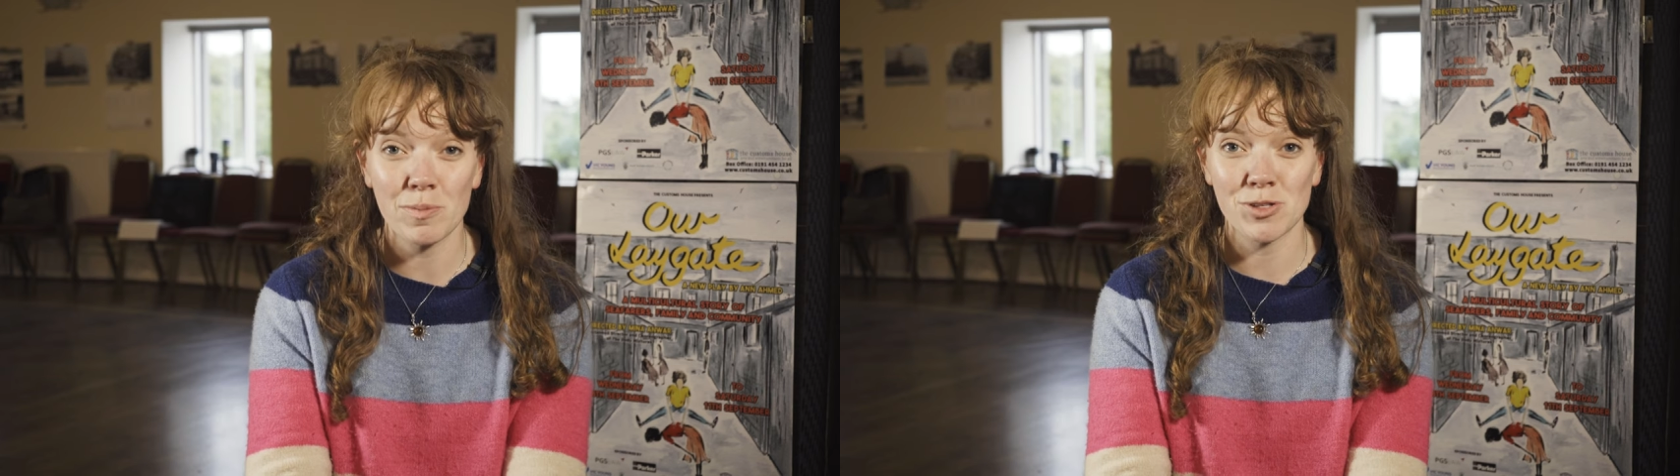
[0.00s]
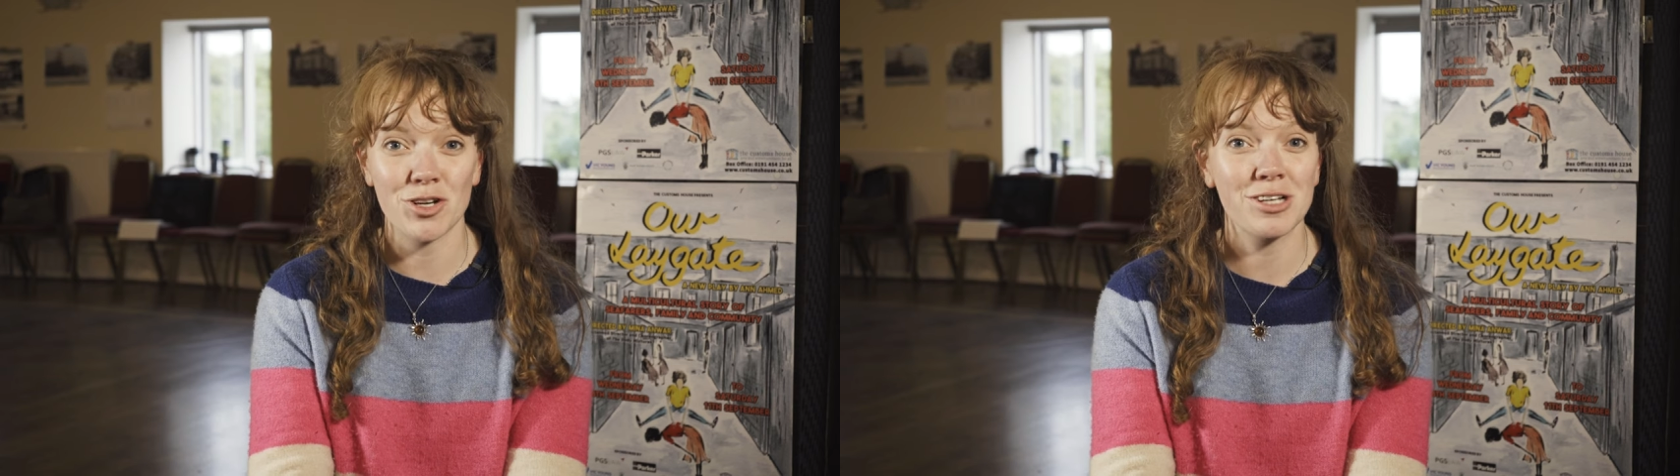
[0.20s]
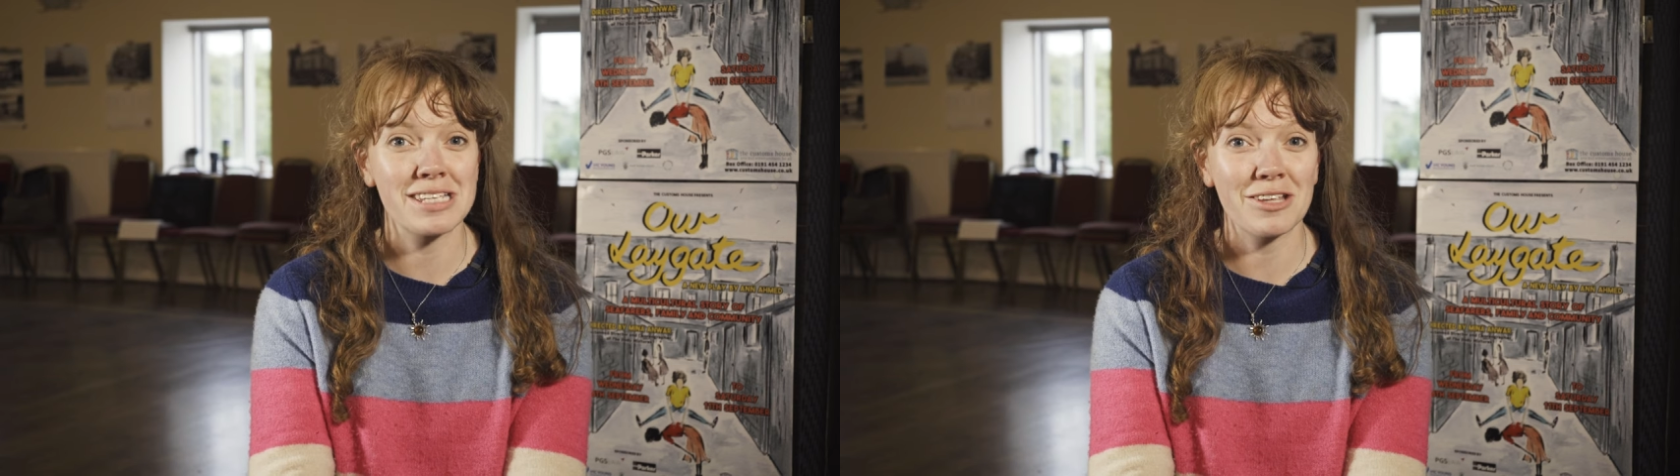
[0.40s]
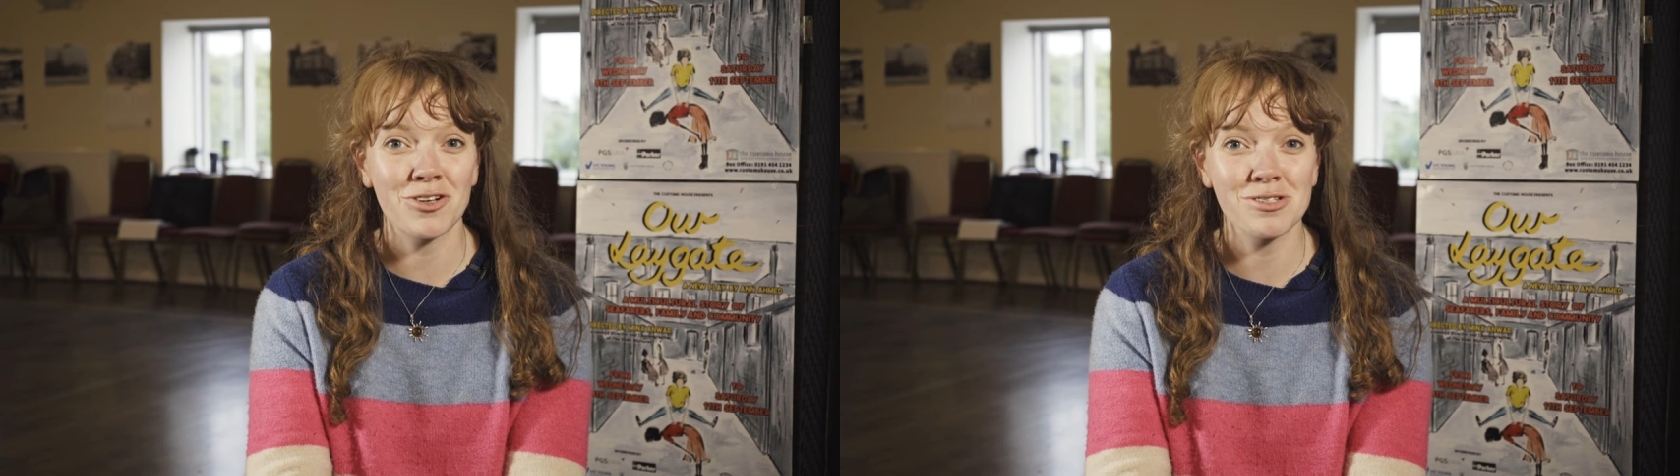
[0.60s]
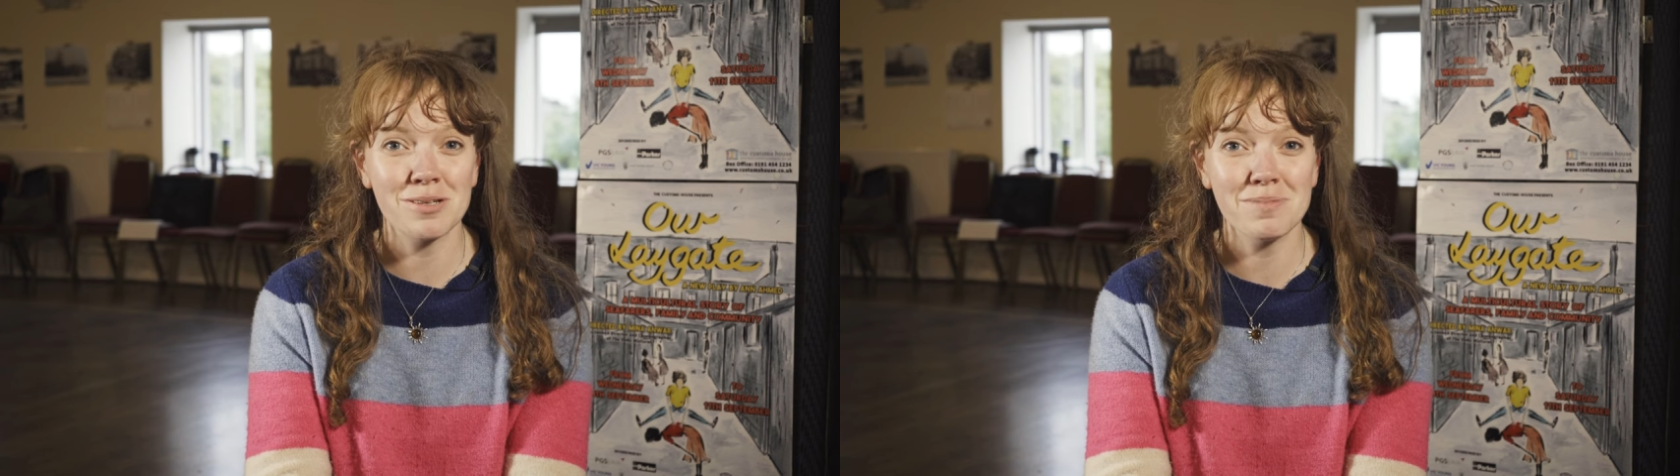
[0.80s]
and come and join us
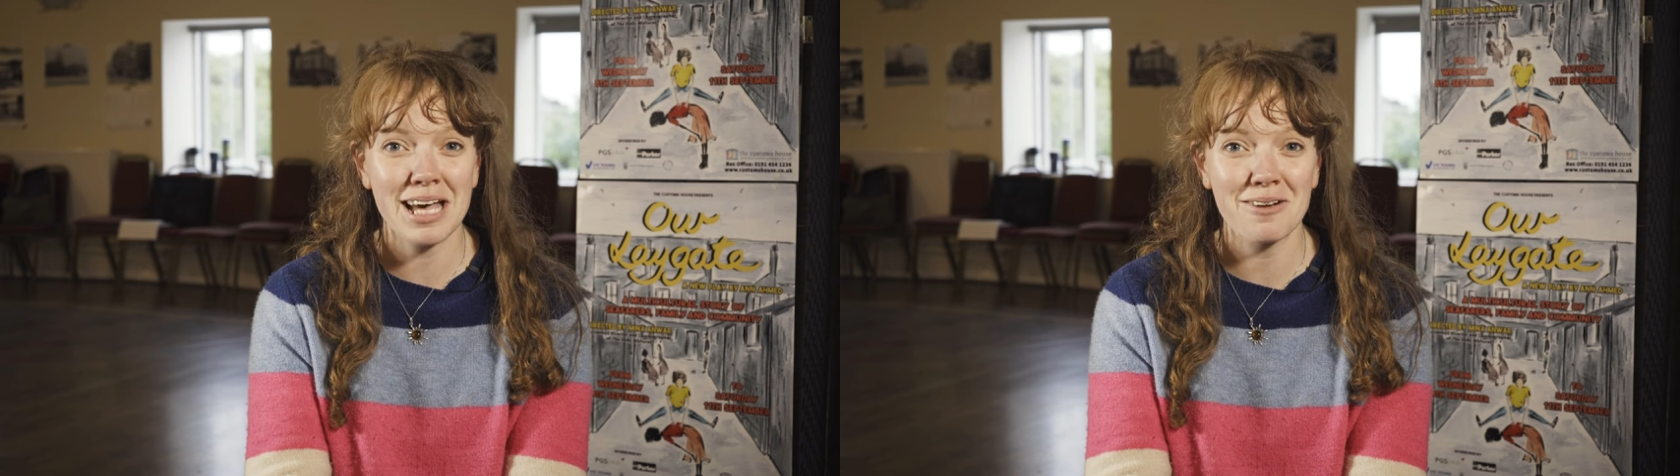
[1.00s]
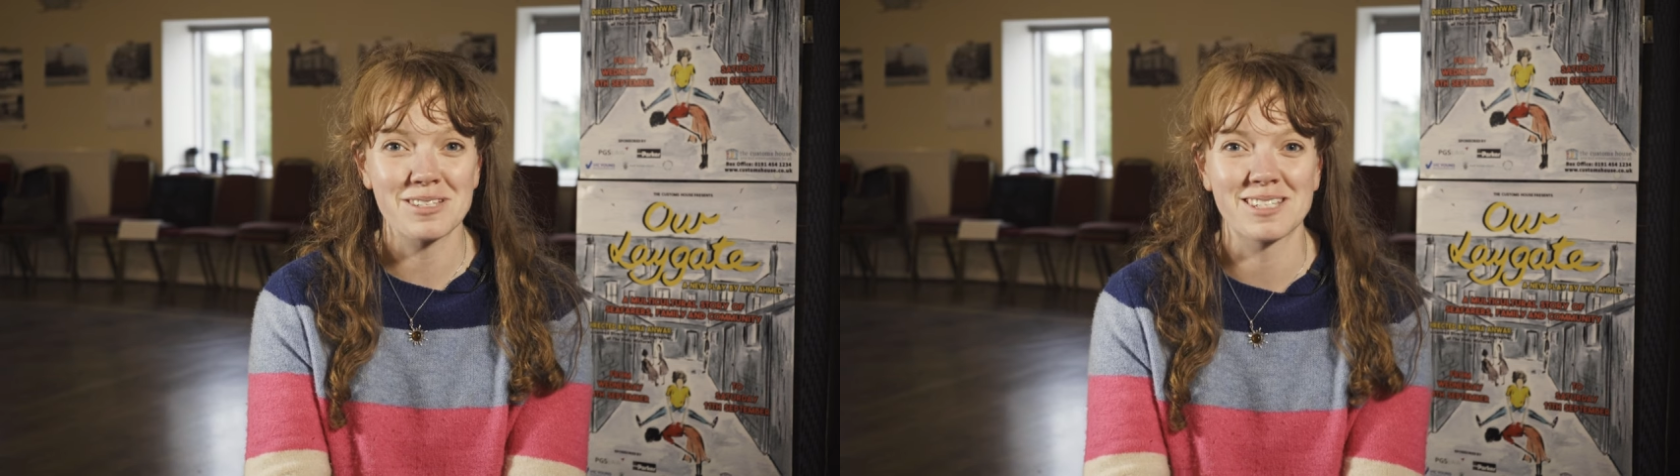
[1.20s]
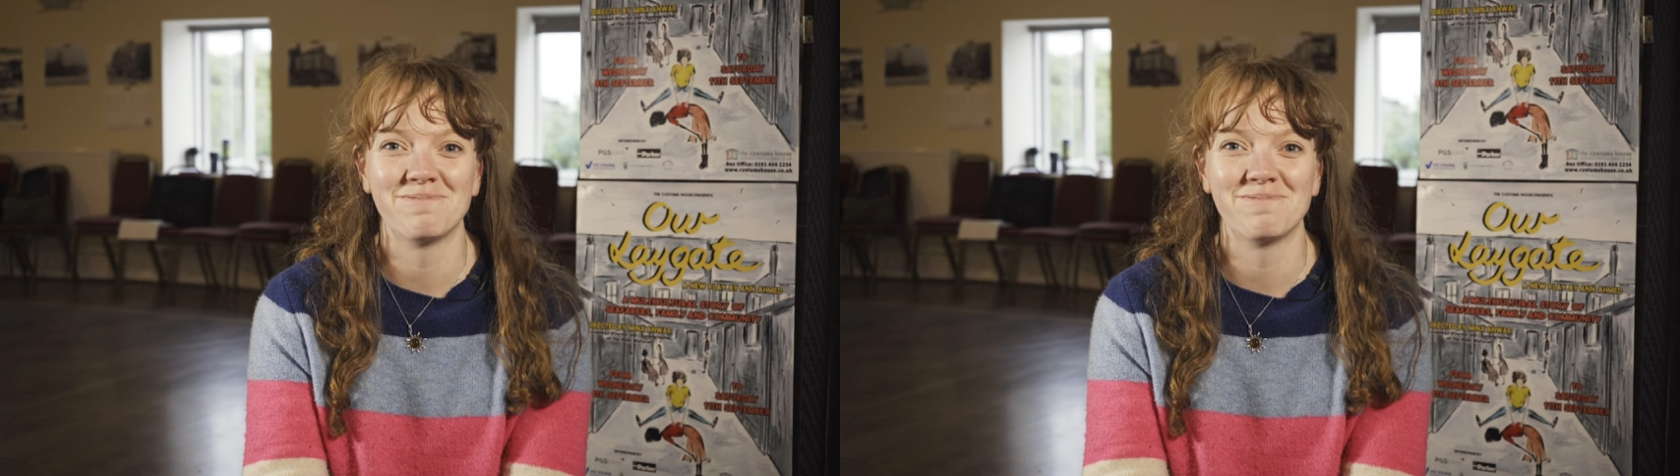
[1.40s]
at the Customs House.